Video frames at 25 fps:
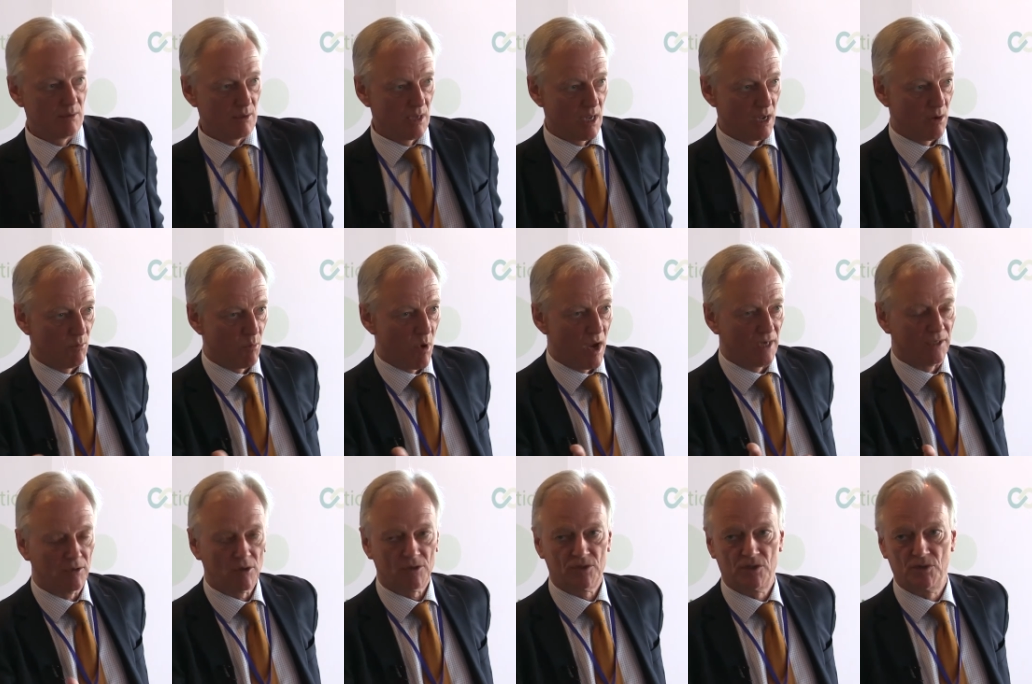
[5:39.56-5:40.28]

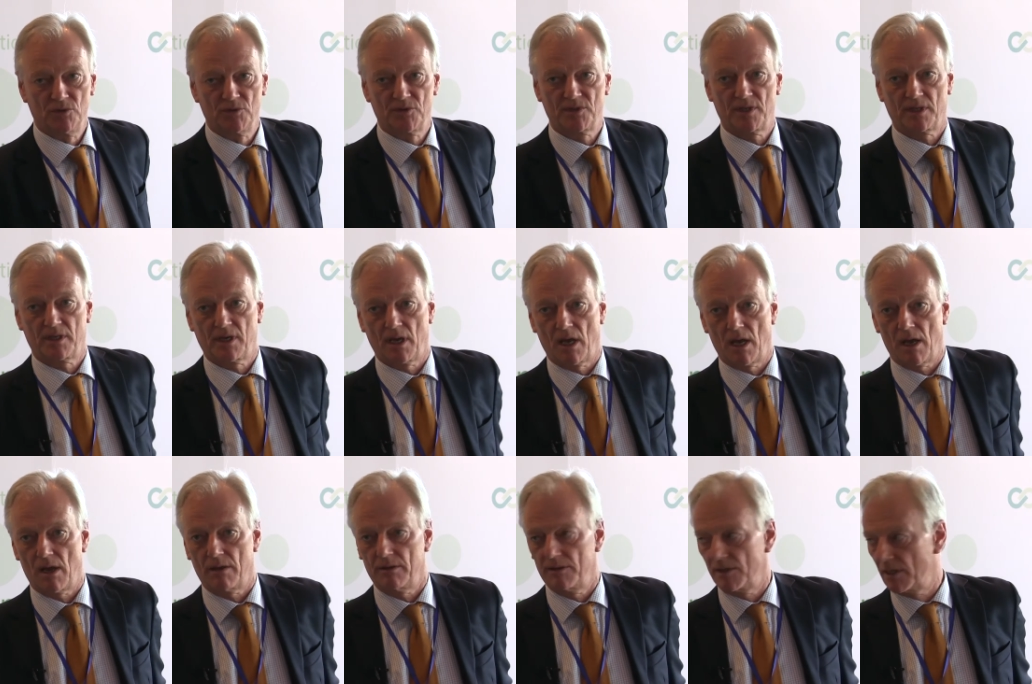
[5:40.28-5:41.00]
why not use the
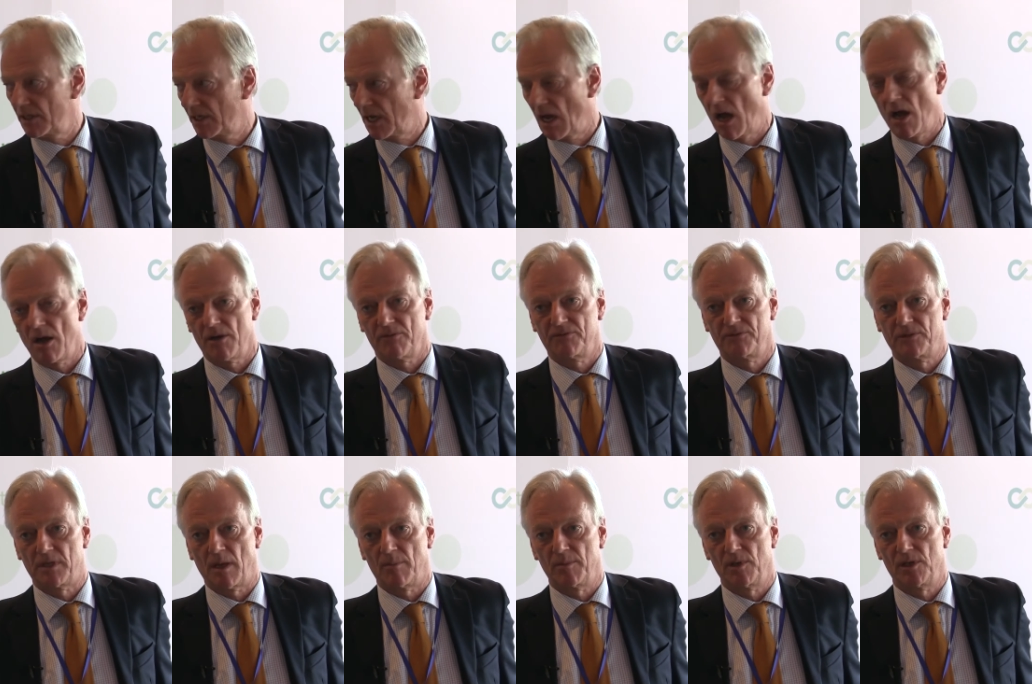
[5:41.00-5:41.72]

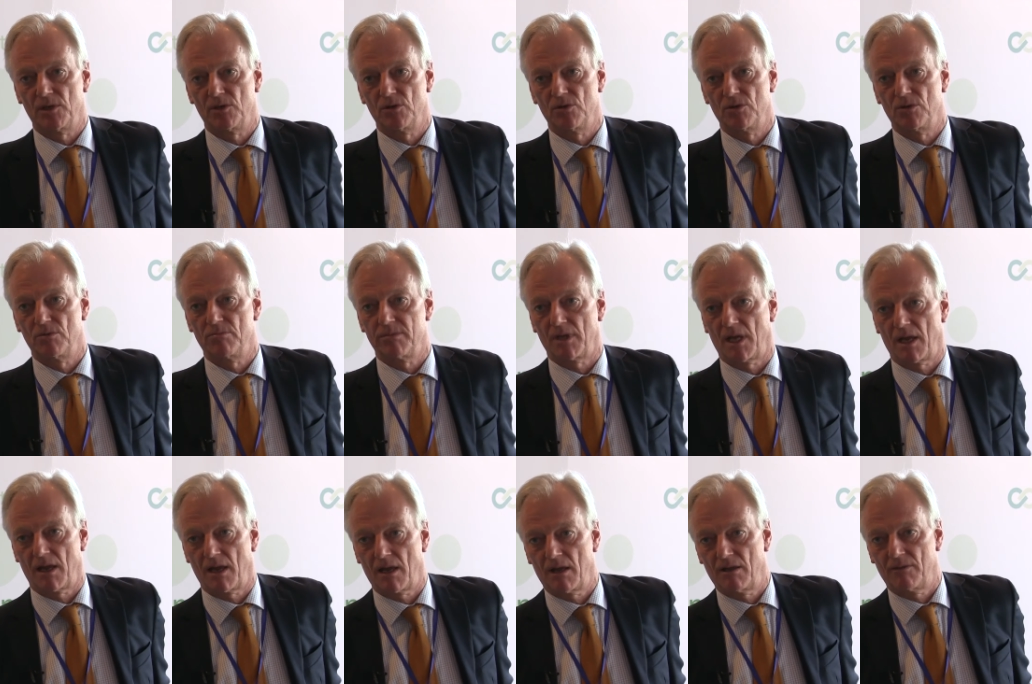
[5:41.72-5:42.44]
KfW
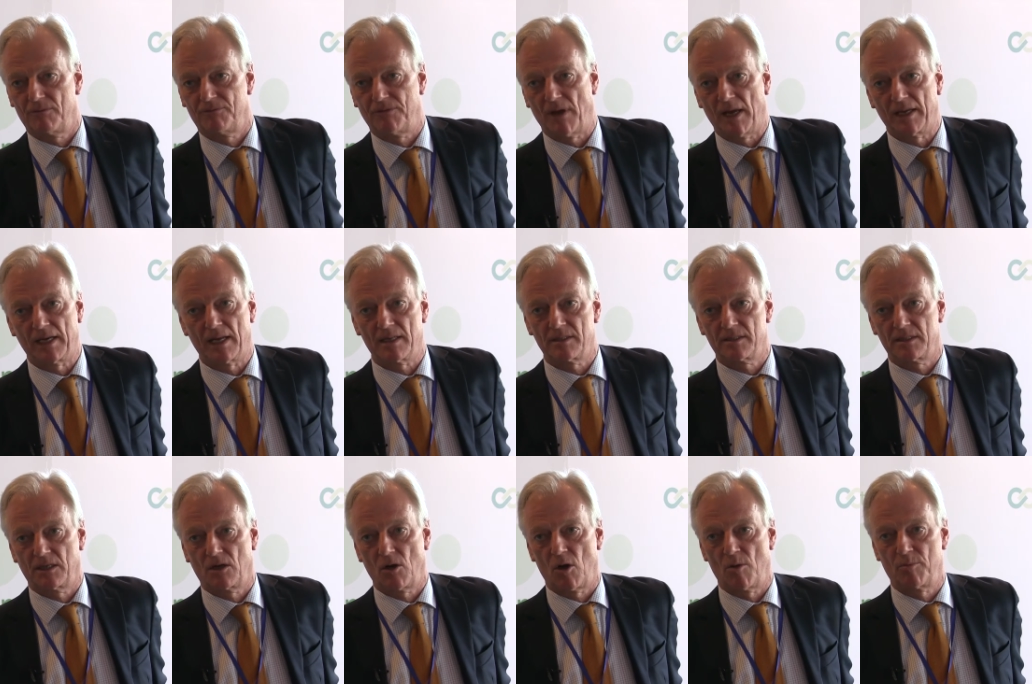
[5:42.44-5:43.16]

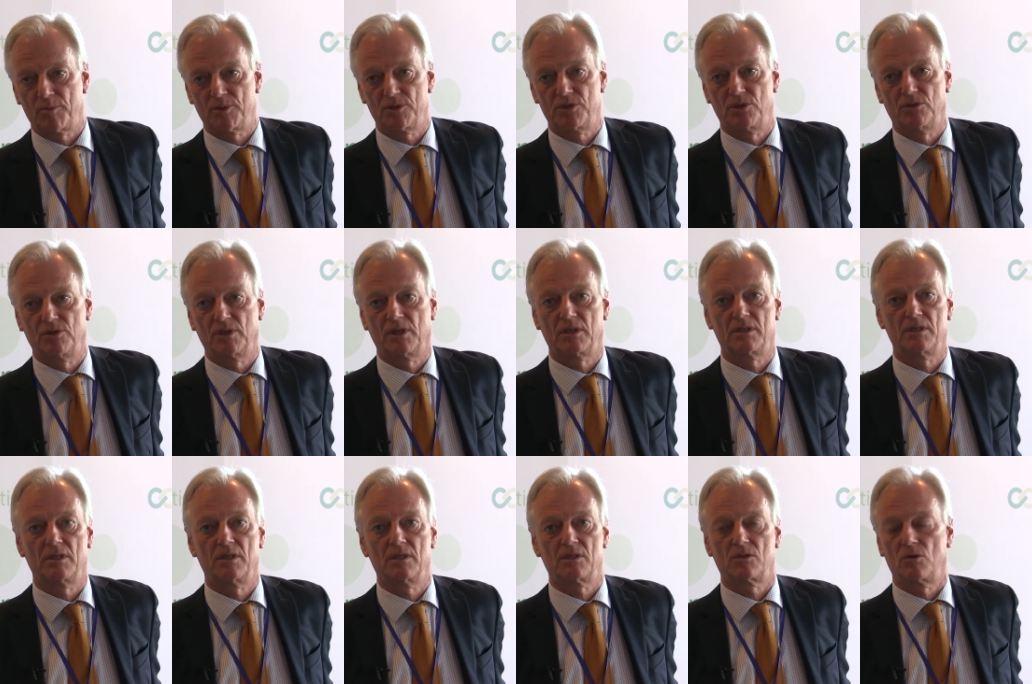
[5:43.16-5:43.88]
financing
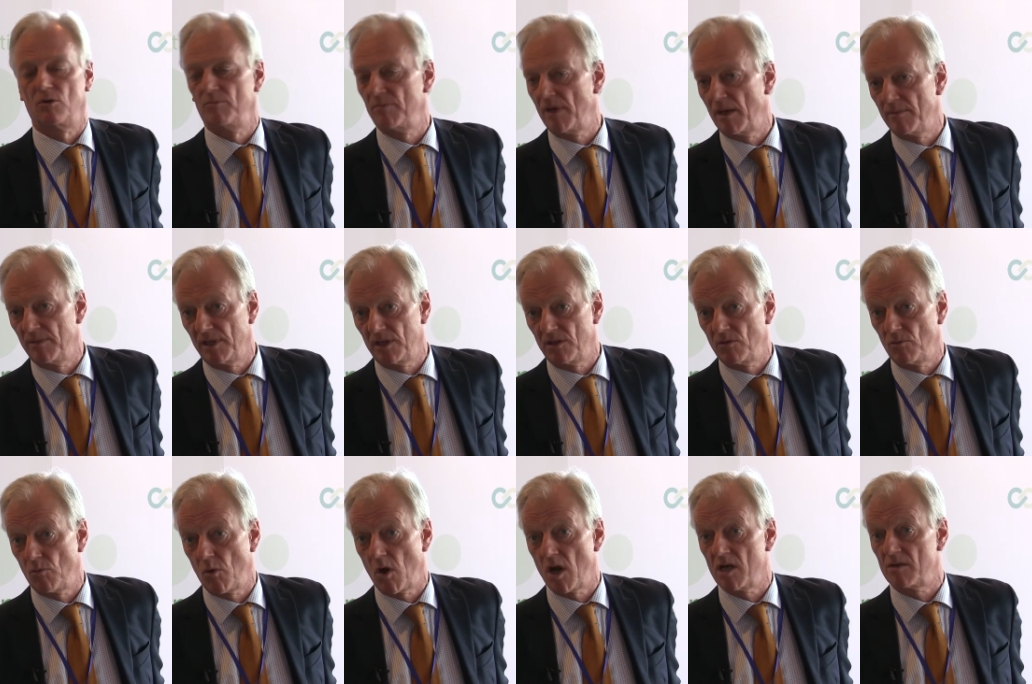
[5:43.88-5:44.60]
opportunities, or maybe
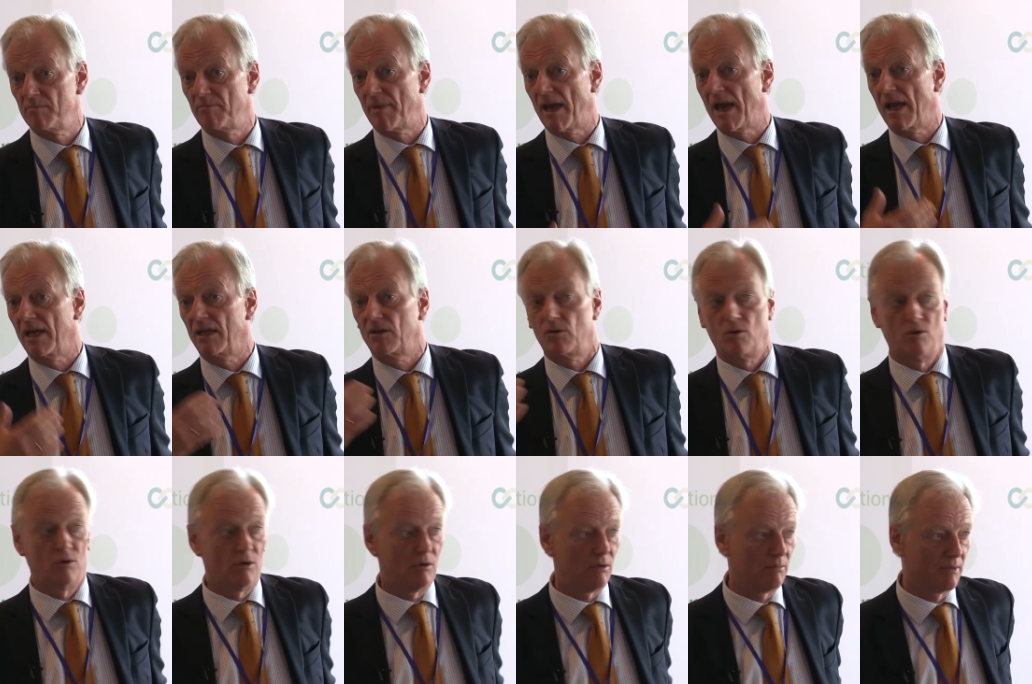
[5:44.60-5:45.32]
the World
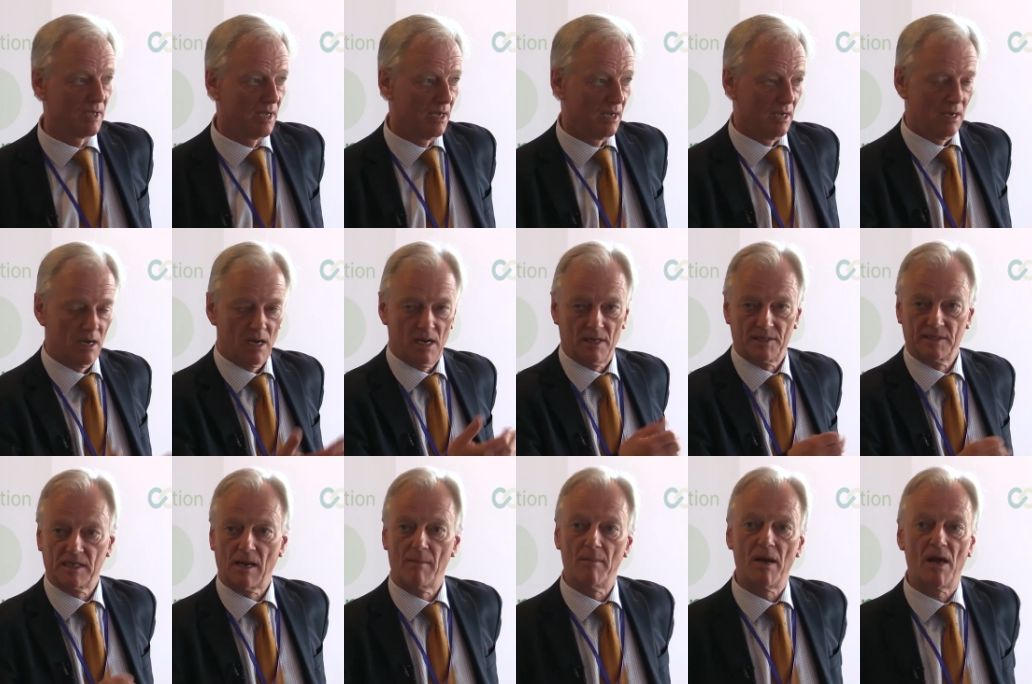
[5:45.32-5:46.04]
Bank, or
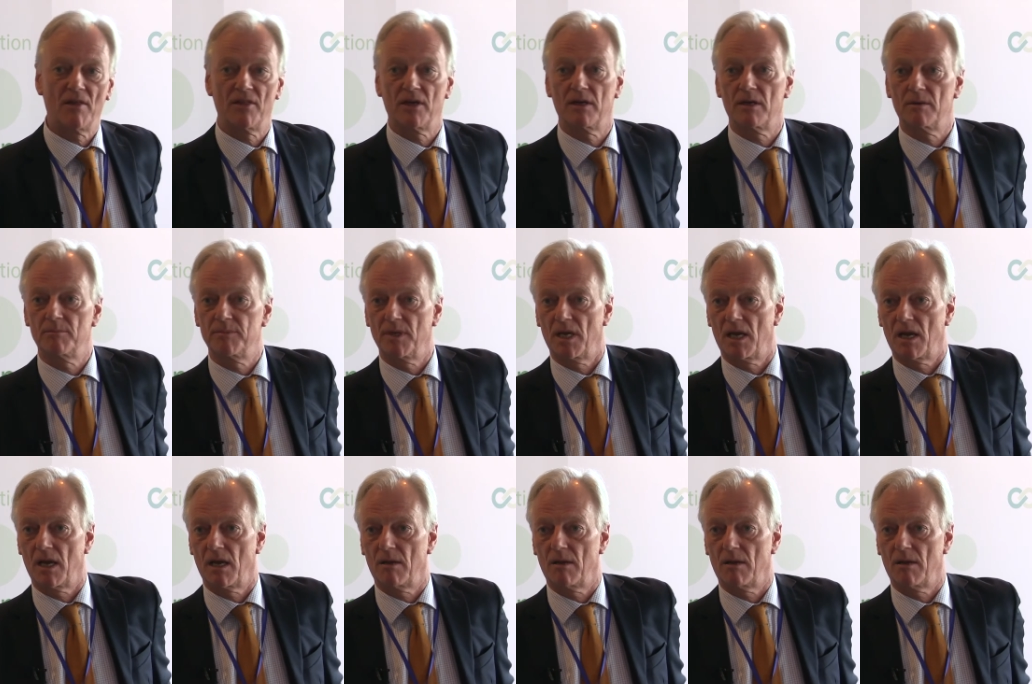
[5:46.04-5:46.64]
some other